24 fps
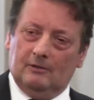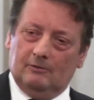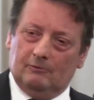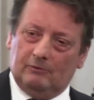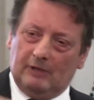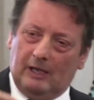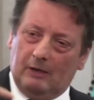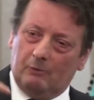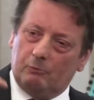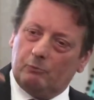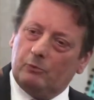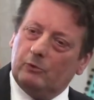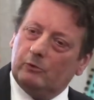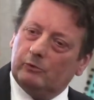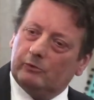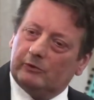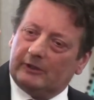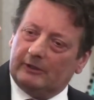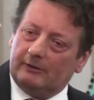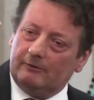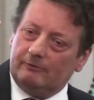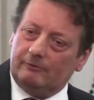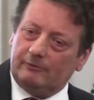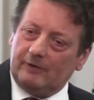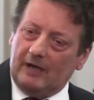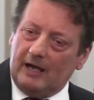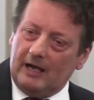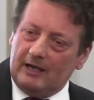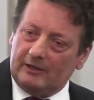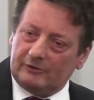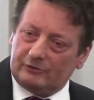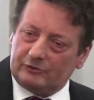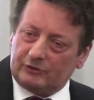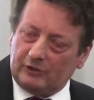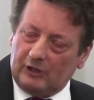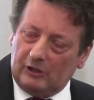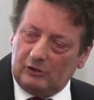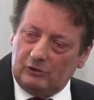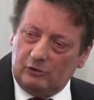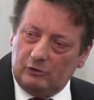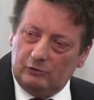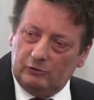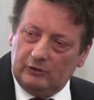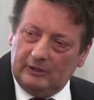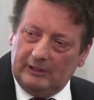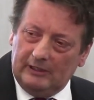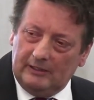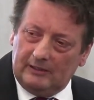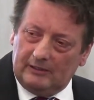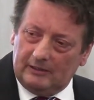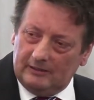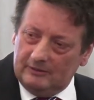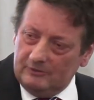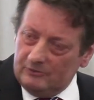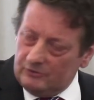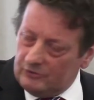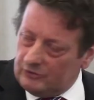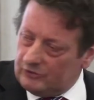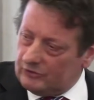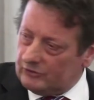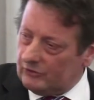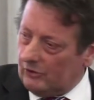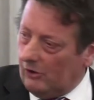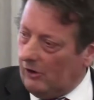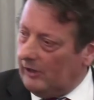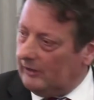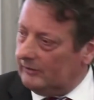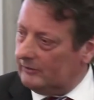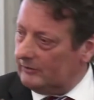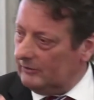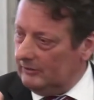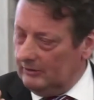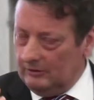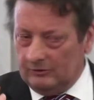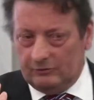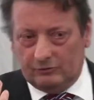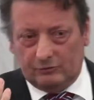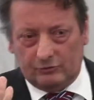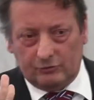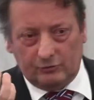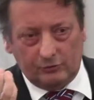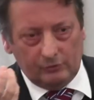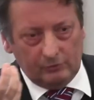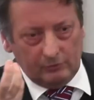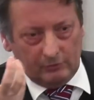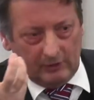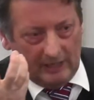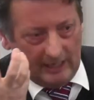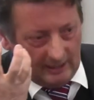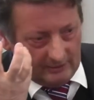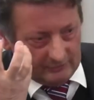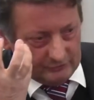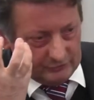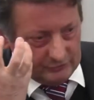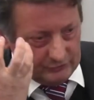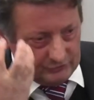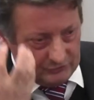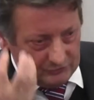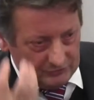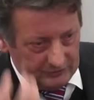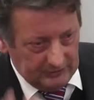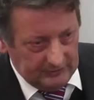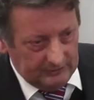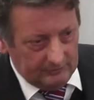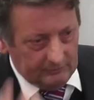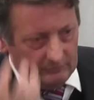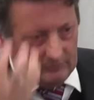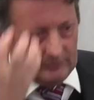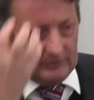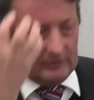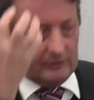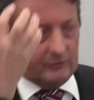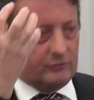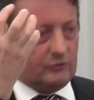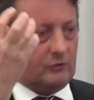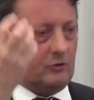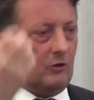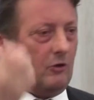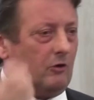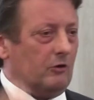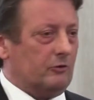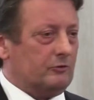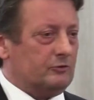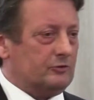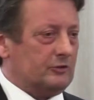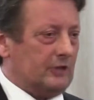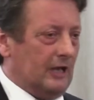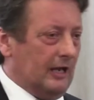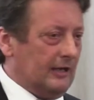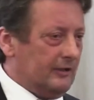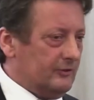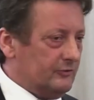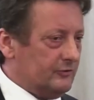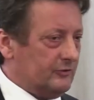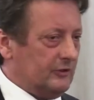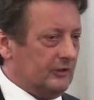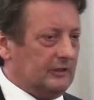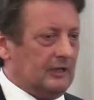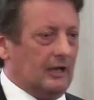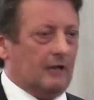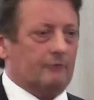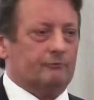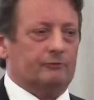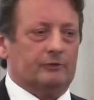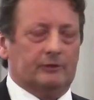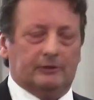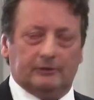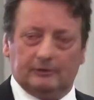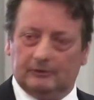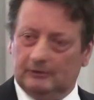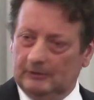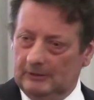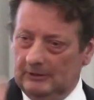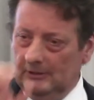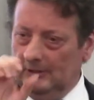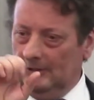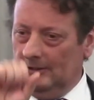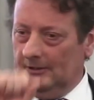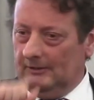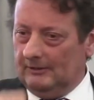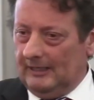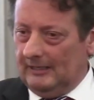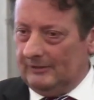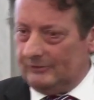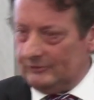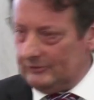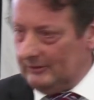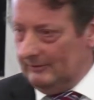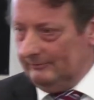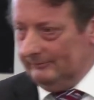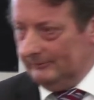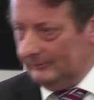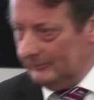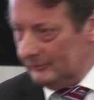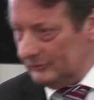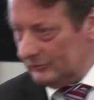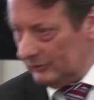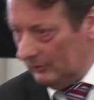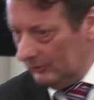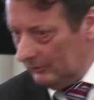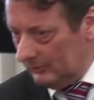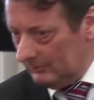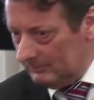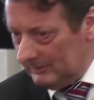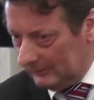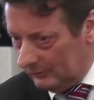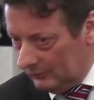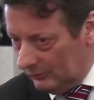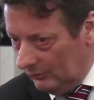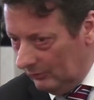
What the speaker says: that will give us a unique insight into how serious God takes the covenant. Now, some of it is a little bit